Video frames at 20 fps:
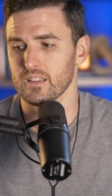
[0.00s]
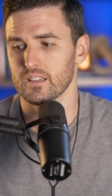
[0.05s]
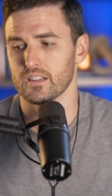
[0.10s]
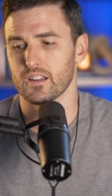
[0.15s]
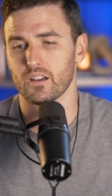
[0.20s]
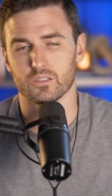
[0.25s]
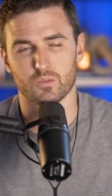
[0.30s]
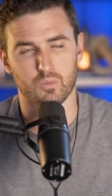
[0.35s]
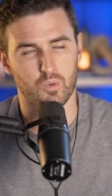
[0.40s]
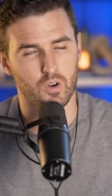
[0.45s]

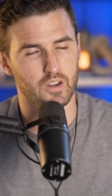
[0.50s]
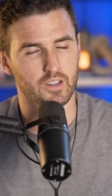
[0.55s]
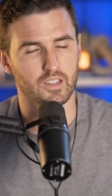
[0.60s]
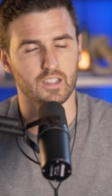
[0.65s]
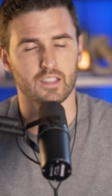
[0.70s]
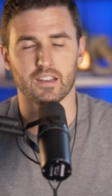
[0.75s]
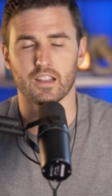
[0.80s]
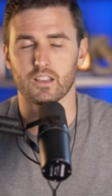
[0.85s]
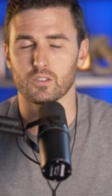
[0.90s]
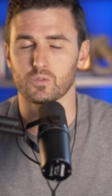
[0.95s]
And I was
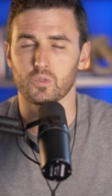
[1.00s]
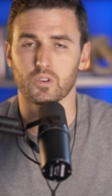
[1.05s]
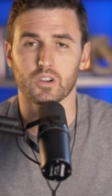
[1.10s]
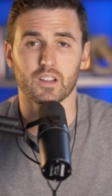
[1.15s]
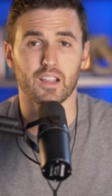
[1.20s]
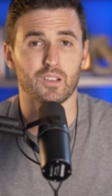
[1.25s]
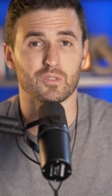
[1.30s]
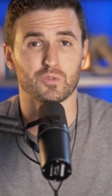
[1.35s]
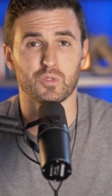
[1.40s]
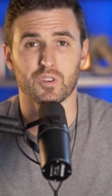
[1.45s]
working and I was
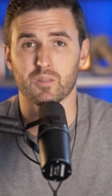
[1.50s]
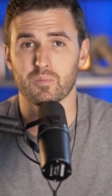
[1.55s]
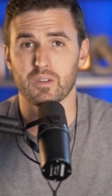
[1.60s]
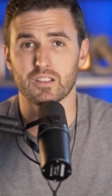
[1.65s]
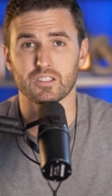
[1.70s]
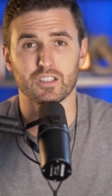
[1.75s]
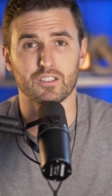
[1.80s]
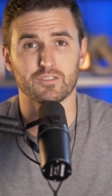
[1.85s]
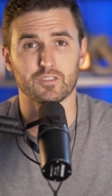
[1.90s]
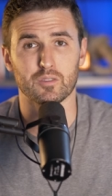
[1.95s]
working, I was working
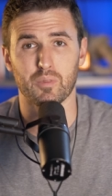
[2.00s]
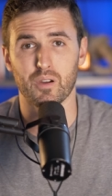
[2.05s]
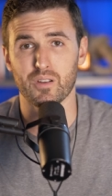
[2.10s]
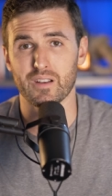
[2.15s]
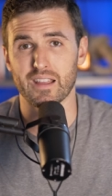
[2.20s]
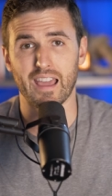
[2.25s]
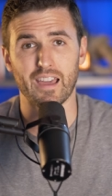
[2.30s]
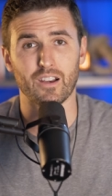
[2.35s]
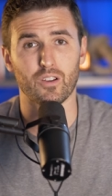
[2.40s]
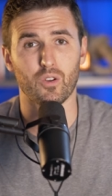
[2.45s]
myself to
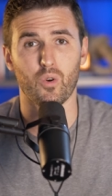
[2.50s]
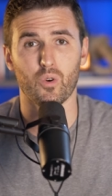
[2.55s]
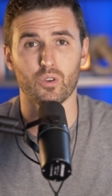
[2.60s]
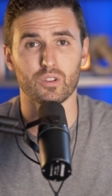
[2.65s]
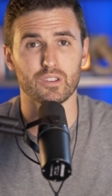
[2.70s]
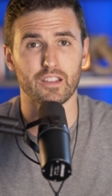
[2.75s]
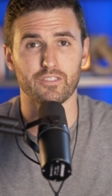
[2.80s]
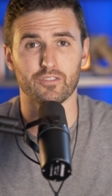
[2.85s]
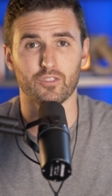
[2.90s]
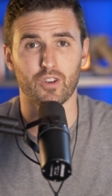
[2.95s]
bone. I had a
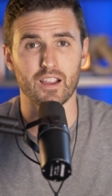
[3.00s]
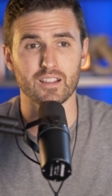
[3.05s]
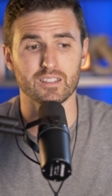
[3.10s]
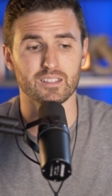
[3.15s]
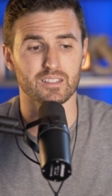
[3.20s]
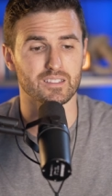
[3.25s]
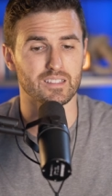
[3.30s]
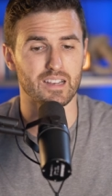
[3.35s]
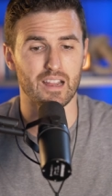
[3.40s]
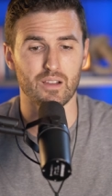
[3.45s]
quarter life
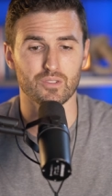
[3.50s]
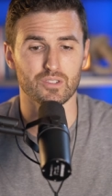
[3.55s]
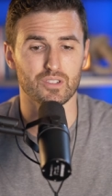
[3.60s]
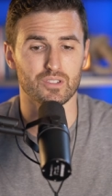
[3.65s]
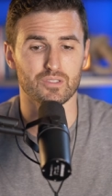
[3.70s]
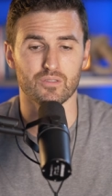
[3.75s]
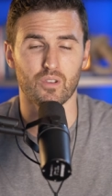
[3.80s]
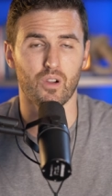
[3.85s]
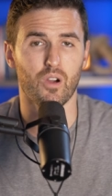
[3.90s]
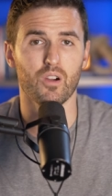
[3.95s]
crisis and I was
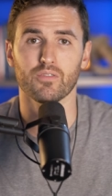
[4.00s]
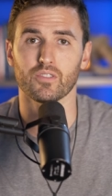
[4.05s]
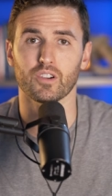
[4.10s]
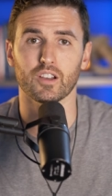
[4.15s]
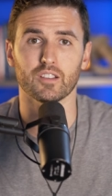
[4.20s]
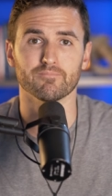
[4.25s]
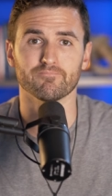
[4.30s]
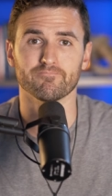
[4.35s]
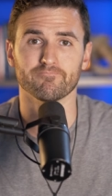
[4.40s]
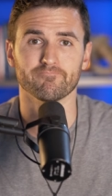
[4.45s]
just
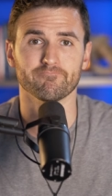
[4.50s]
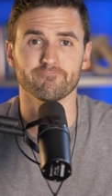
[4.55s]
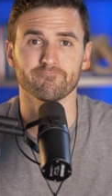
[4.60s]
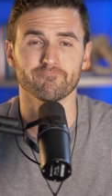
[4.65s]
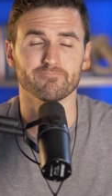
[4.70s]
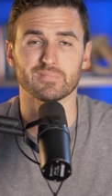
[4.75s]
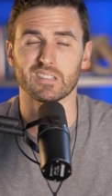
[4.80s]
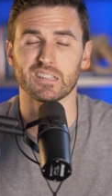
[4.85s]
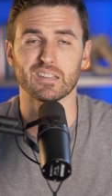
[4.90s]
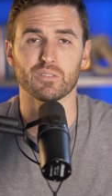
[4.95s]
over it.
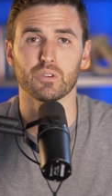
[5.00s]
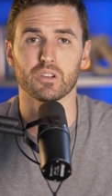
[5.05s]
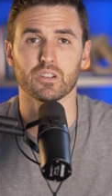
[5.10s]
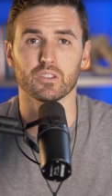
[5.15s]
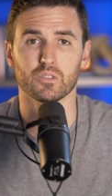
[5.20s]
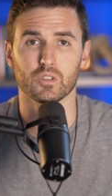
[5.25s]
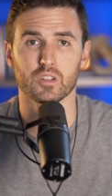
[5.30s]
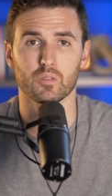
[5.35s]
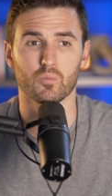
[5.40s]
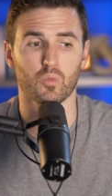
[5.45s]
didn't want
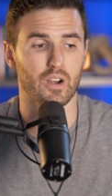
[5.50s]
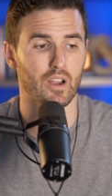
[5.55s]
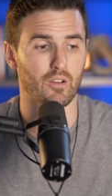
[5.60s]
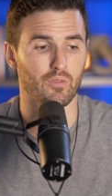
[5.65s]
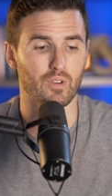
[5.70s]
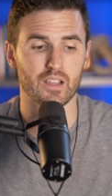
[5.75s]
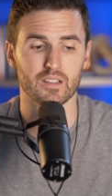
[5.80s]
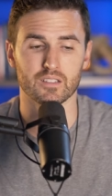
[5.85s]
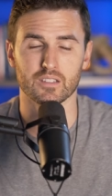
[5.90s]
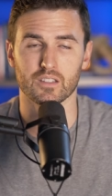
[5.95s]
to do anymore. And I
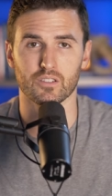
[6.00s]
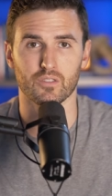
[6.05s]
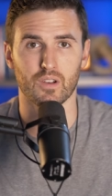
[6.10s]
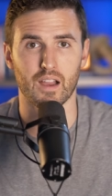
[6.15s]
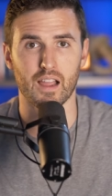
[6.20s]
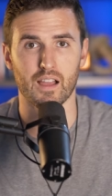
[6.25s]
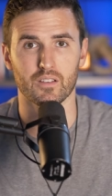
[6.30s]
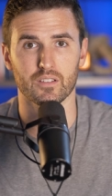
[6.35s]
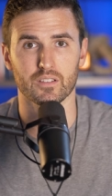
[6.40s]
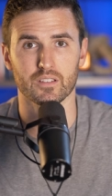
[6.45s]
ran to the
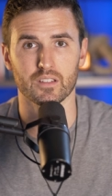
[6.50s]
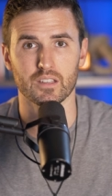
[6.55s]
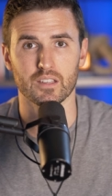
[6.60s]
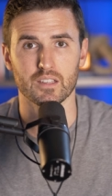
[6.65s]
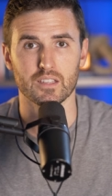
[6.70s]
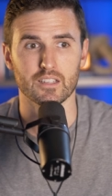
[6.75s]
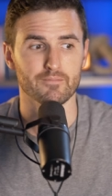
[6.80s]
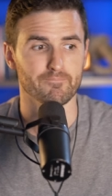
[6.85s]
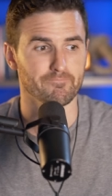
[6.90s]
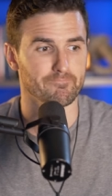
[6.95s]
ground
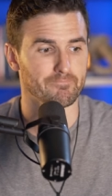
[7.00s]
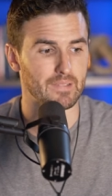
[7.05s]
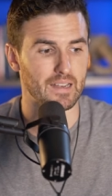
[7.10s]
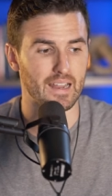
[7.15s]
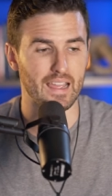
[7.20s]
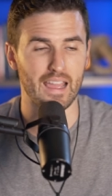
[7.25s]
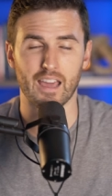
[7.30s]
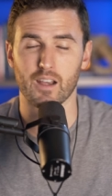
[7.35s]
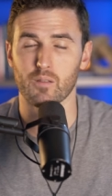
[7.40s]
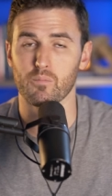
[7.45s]

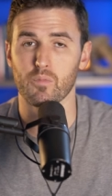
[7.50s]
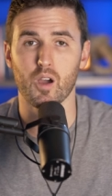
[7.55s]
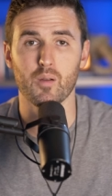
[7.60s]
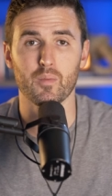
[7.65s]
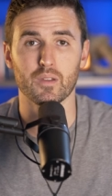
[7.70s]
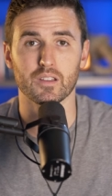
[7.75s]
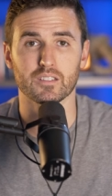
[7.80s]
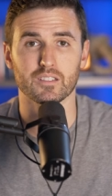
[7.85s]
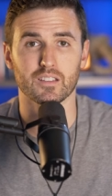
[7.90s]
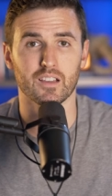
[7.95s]
and I had a
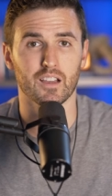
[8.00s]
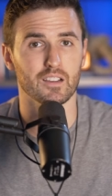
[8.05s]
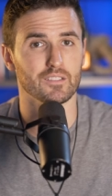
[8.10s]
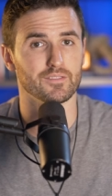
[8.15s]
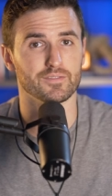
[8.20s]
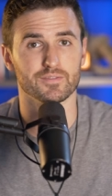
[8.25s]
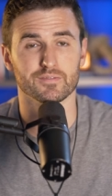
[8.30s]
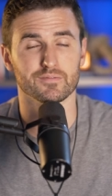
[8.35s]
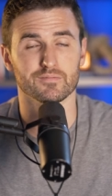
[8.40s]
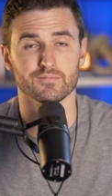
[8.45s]
moment
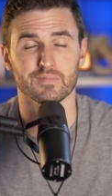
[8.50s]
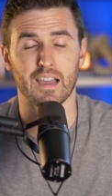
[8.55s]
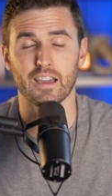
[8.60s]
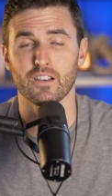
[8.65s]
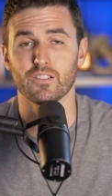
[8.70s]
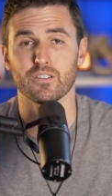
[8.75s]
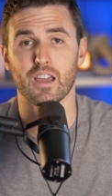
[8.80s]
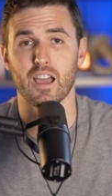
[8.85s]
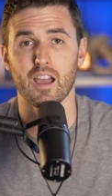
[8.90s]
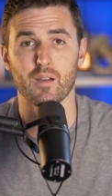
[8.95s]
of I
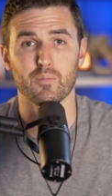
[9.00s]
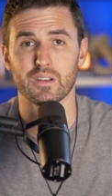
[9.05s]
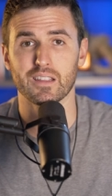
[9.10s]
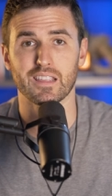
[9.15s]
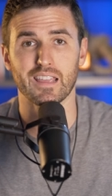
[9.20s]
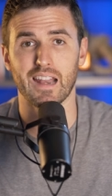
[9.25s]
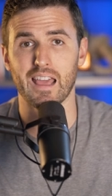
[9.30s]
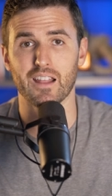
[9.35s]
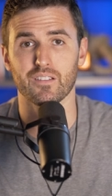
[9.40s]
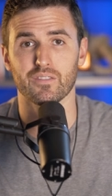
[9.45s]
don't know how I'm going to
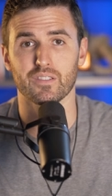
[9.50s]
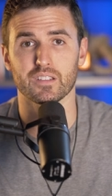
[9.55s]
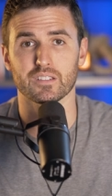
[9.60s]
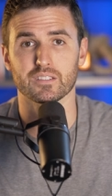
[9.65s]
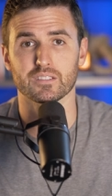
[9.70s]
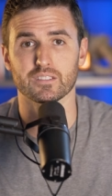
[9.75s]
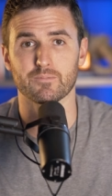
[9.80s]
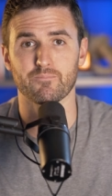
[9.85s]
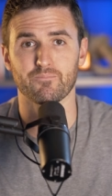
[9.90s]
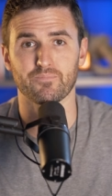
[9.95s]
get out of
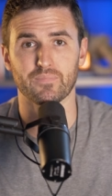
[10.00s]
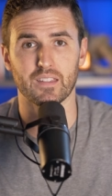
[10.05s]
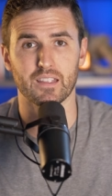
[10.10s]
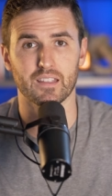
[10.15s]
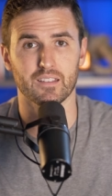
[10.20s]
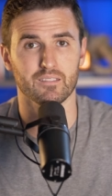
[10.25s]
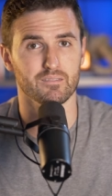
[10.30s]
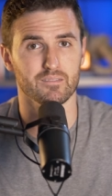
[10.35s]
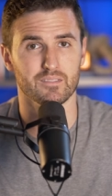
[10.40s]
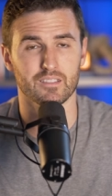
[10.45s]
this.
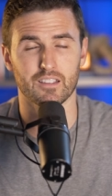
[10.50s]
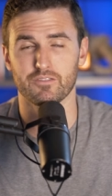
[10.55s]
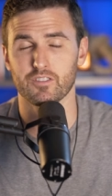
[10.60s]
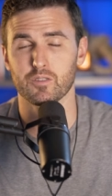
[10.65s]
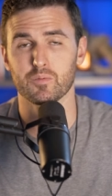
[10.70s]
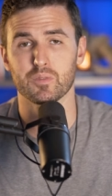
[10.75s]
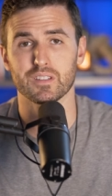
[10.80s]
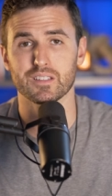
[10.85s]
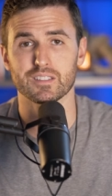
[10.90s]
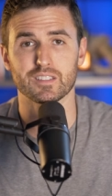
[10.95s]
And if
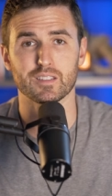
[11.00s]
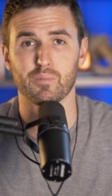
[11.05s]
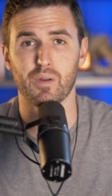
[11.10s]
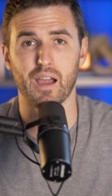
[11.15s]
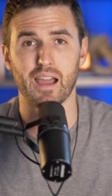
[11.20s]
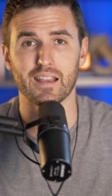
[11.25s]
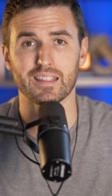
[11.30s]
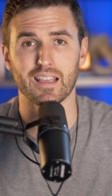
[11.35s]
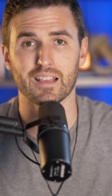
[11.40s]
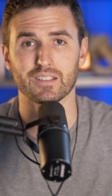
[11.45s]
you've been listening to
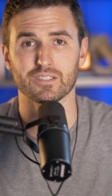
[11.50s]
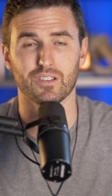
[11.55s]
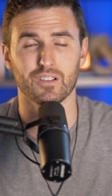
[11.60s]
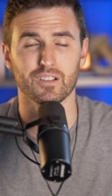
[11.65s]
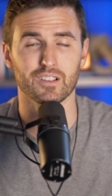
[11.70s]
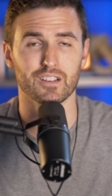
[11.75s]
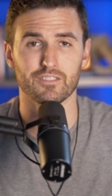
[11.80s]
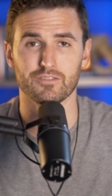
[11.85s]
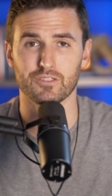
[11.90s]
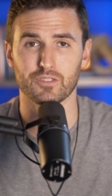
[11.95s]
the podcast
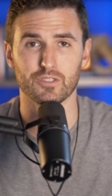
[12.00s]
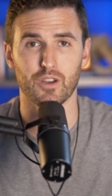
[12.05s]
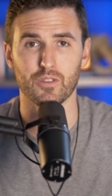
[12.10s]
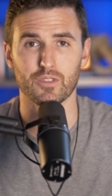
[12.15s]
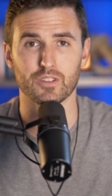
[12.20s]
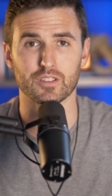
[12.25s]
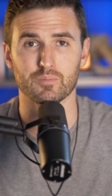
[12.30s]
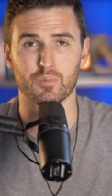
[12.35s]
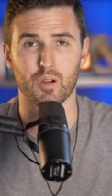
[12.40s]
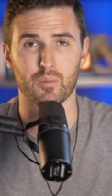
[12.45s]
long enough, you know
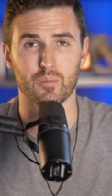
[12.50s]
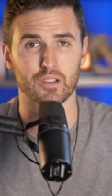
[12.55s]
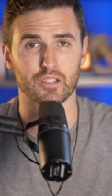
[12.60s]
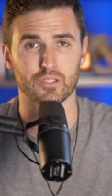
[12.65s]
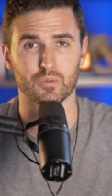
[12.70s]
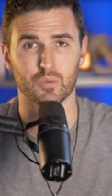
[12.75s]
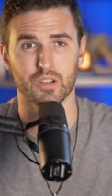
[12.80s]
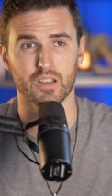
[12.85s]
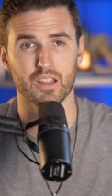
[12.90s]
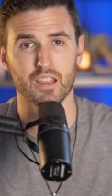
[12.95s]
this moment.
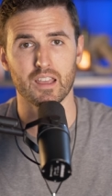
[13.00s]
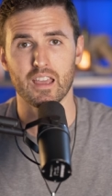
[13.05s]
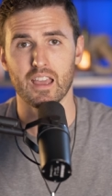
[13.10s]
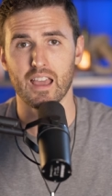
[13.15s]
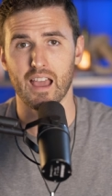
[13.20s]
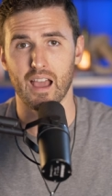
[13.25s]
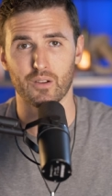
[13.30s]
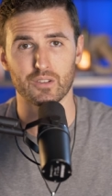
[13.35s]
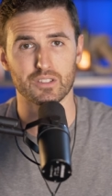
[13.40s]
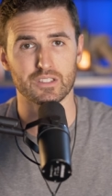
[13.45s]
It's when
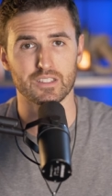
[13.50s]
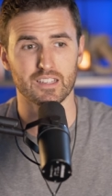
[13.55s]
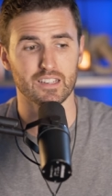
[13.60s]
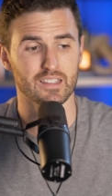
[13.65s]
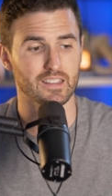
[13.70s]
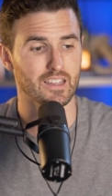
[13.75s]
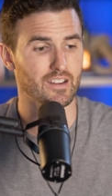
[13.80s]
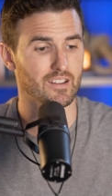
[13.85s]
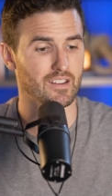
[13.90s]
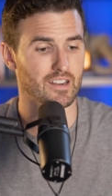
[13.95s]
I was
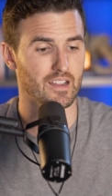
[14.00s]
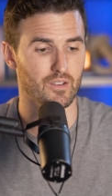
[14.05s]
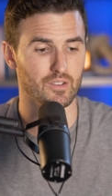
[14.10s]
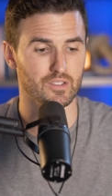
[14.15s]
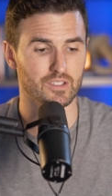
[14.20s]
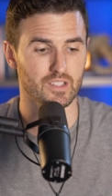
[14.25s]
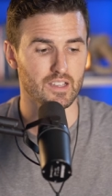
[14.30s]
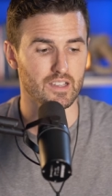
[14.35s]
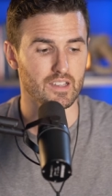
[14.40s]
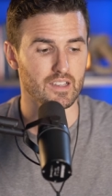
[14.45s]
sitting there and I
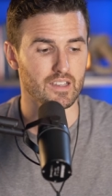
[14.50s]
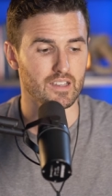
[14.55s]
was